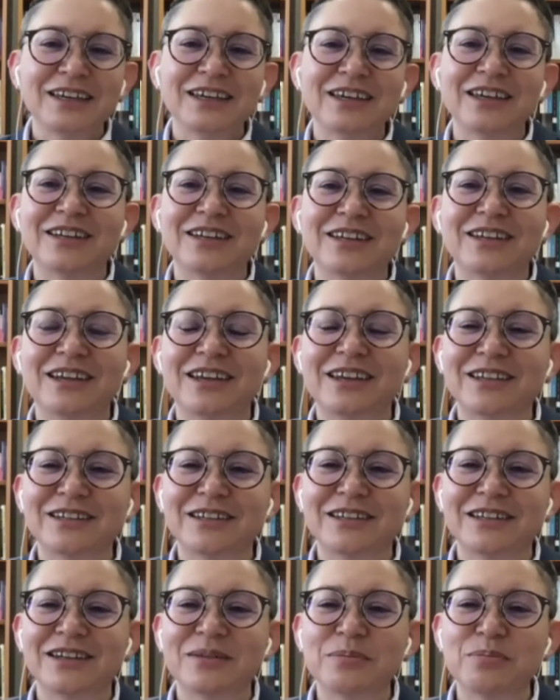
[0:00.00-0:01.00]

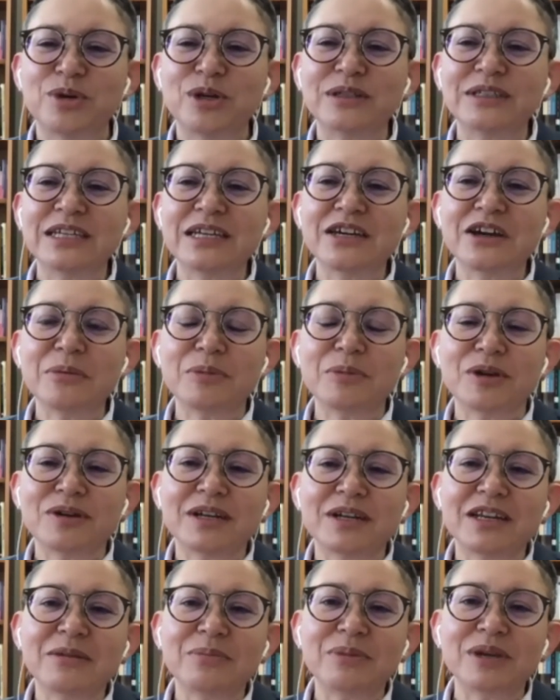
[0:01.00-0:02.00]
And building
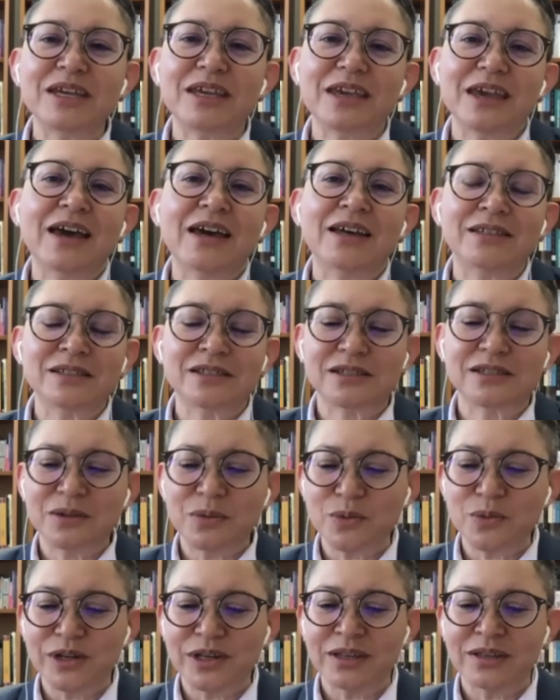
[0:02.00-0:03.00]
community begins
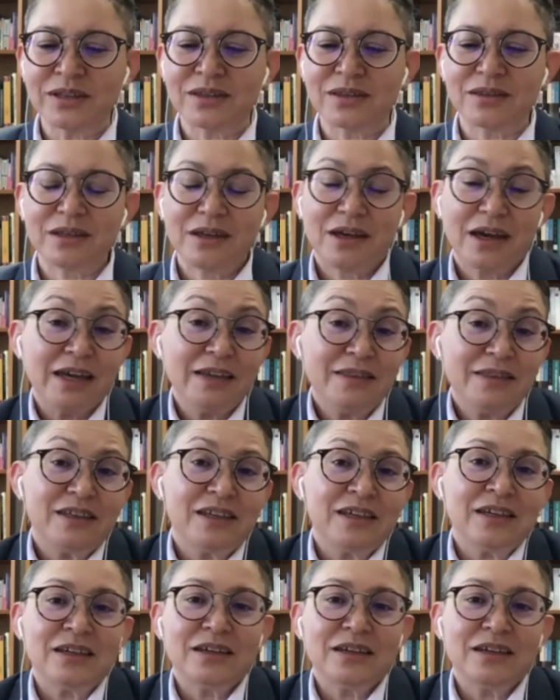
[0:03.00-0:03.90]
with, I think,